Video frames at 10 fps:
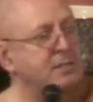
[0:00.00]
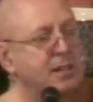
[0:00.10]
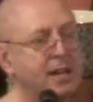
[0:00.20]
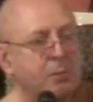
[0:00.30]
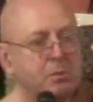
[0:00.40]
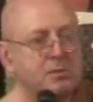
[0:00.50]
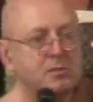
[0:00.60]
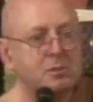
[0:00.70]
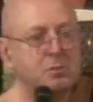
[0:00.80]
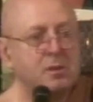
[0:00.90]
happened
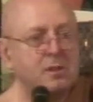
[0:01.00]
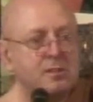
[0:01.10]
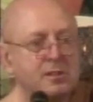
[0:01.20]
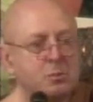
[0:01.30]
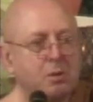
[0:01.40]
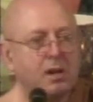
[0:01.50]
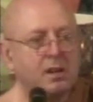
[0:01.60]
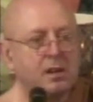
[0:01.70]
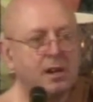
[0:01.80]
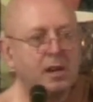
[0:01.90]
to this one
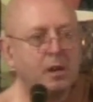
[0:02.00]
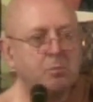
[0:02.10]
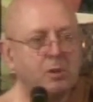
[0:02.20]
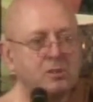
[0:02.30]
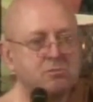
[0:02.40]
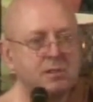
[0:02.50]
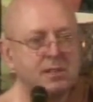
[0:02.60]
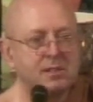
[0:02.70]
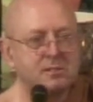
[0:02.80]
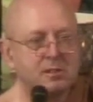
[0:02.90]
guy in our monastery
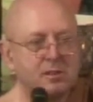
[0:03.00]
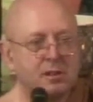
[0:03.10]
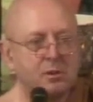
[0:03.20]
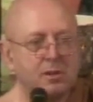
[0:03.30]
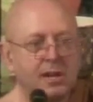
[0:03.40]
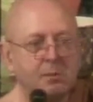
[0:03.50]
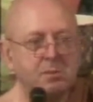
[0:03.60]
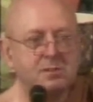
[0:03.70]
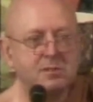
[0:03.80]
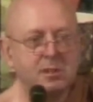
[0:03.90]
years ago who came to
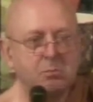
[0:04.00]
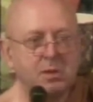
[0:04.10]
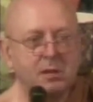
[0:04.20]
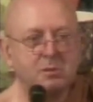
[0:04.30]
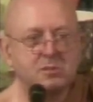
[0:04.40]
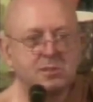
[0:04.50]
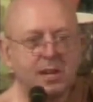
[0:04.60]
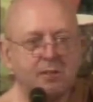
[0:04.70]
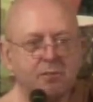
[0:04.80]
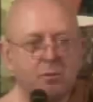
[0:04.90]
see me. He was
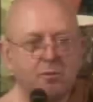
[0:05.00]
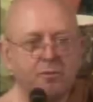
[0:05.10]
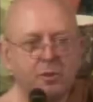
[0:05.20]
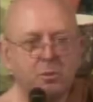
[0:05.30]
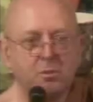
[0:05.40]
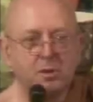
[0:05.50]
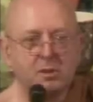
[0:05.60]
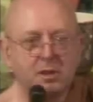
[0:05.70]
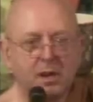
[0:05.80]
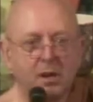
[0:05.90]
staying for a few
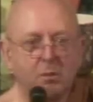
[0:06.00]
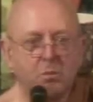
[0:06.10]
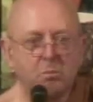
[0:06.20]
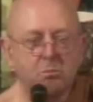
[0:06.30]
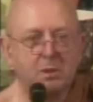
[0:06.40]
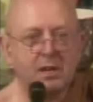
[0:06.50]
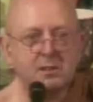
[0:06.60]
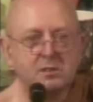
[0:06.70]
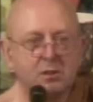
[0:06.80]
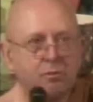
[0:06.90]

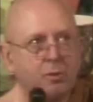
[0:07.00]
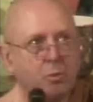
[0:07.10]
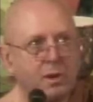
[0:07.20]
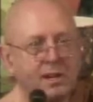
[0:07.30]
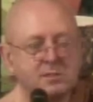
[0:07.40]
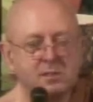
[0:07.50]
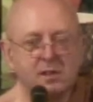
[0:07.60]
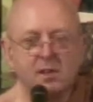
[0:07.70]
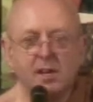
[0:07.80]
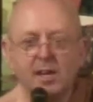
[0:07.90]
months or a few weeks.
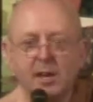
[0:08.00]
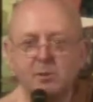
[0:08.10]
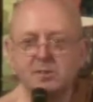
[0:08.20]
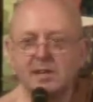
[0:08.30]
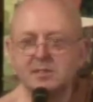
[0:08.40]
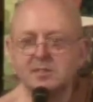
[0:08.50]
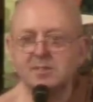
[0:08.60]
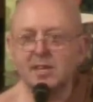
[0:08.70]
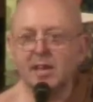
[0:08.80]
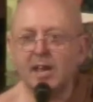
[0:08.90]
He was actually
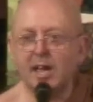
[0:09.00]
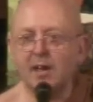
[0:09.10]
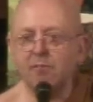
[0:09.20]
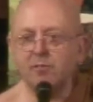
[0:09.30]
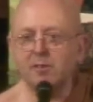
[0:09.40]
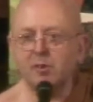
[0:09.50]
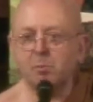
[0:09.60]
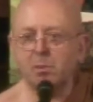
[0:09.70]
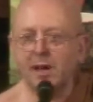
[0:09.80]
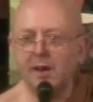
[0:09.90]
seeing in every of the
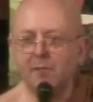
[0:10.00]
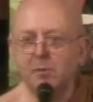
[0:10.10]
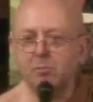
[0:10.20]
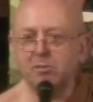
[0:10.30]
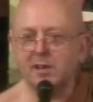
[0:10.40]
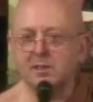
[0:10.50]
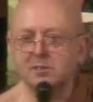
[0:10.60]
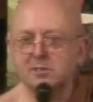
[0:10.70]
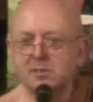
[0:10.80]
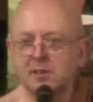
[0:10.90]
paving
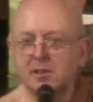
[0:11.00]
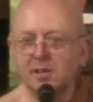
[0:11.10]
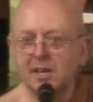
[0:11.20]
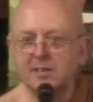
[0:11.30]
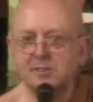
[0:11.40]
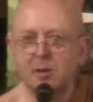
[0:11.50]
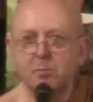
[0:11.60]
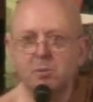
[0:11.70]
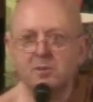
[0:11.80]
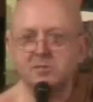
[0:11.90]
bricks, he'd see a
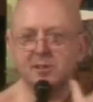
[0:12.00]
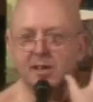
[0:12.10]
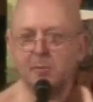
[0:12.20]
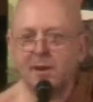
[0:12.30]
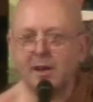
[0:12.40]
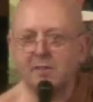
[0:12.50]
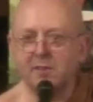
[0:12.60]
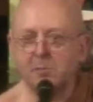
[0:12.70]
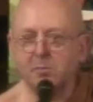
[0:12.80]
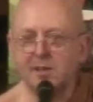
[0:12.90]
monster come out of
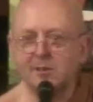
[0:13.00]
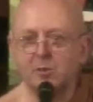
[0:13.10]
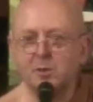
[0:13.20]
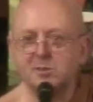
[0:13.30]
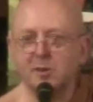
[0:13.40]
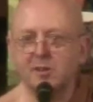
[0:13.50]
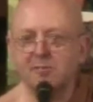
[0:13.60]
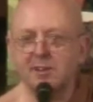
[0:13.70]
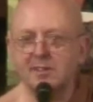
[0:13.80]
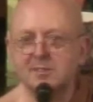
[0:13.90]
him. He thought he was going
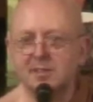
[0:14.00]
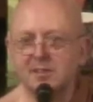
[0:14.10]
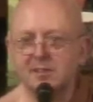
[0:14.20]
crazy.